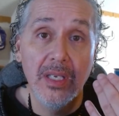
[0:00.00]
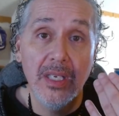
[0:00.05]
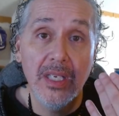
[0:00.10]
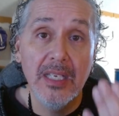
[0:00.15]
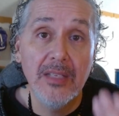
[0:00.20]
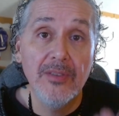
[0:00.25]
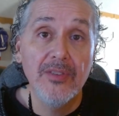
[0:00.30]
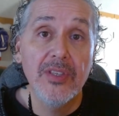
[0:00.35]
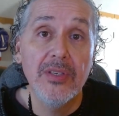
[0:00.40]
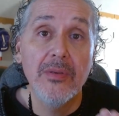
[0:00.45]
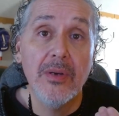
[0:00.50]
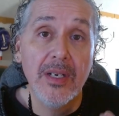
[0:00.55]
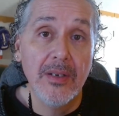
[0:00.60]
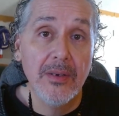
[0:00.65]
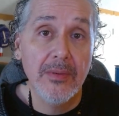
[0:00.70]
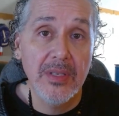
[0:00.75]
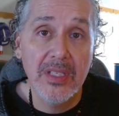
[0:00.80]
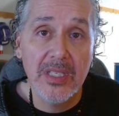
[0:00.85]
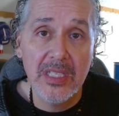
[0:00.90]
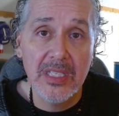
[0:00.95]
into our
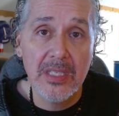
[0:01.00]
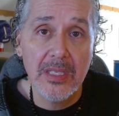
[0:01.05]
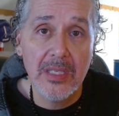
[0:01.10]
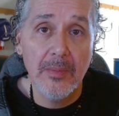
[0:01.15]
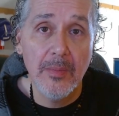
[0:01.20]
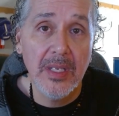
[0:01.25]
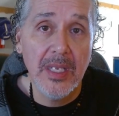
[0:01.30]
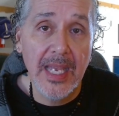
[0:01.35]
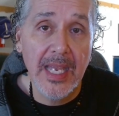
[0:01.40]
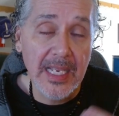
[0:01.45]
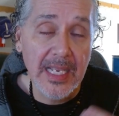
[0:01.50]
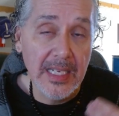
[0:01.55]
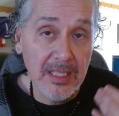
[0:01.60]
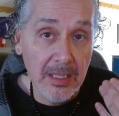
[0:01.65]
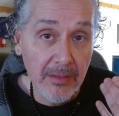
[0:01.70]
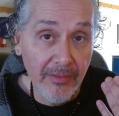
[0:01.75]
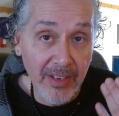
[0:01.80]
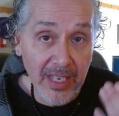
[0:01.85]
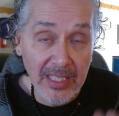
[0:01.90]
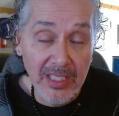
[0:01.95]
grid system and
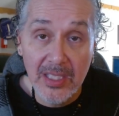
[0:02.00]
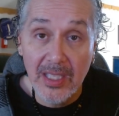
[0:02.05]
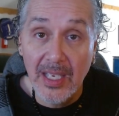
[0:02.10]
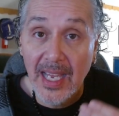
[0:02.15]
activates